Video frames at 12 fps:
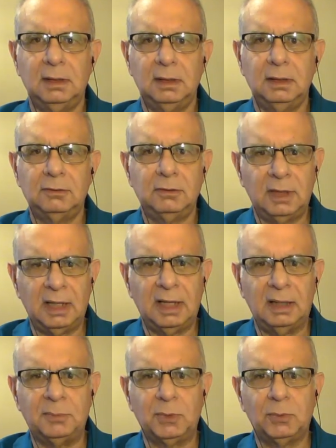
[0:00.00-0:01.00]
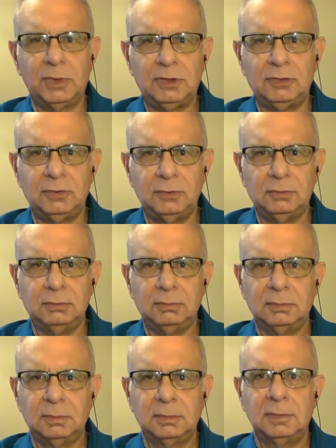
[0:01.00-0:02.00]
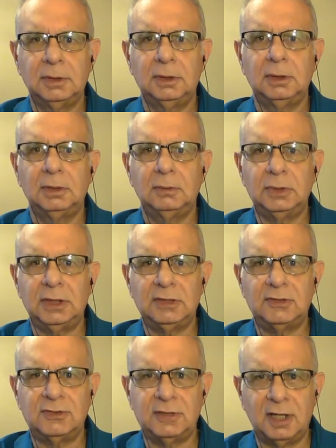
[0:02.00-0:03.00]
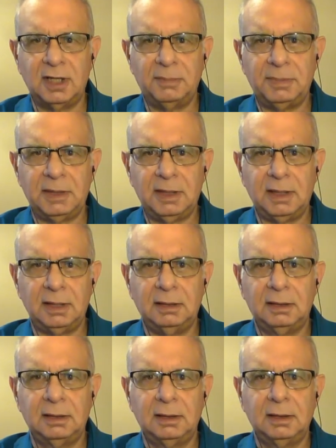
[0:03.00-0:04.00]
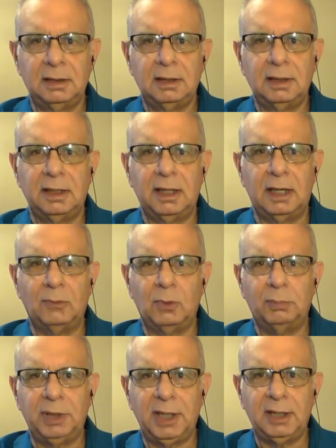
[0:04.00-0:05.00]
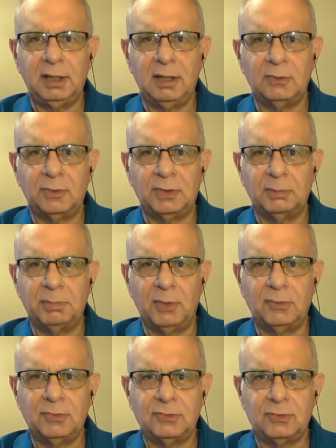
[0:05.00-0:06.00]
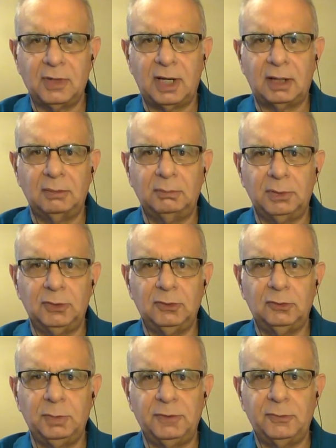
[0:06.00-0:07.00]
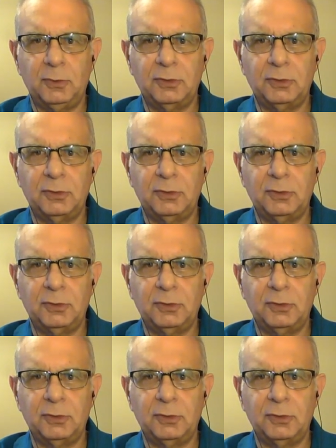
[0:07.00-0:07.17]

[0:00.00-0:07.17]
So now let me retune. We'll get set up again, and we'll play along with the bonus track, Blues Before